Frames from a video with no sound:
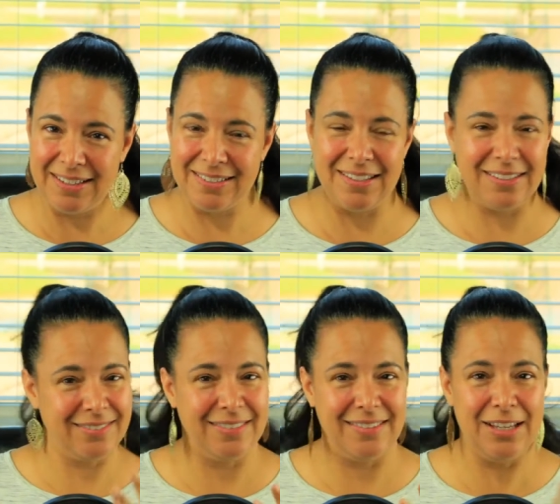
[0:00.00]
to this
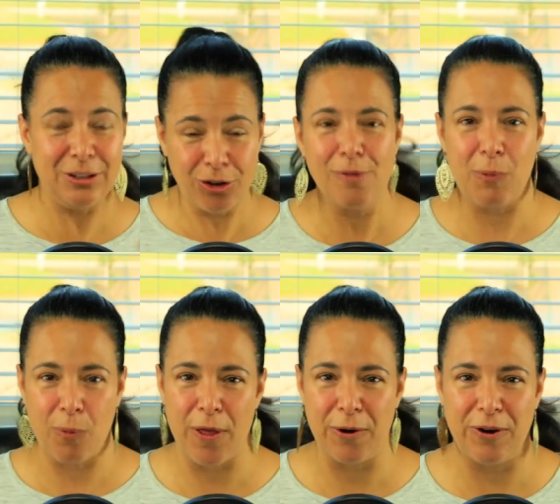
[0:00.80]
determine
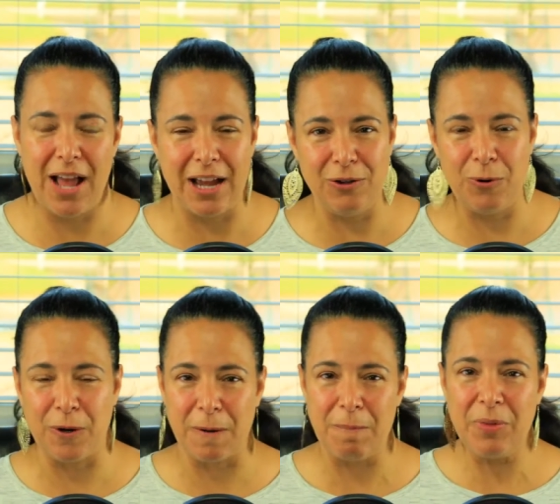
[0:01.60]
whether or not
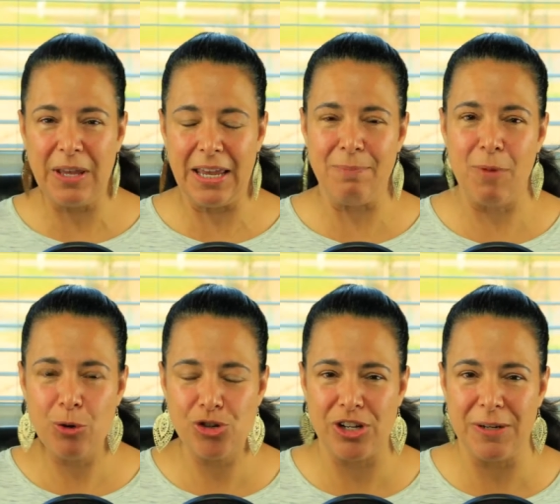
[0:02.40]
your
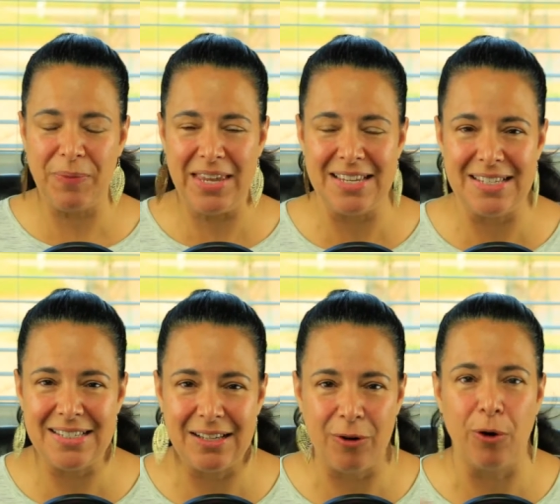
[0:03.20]
emotion is,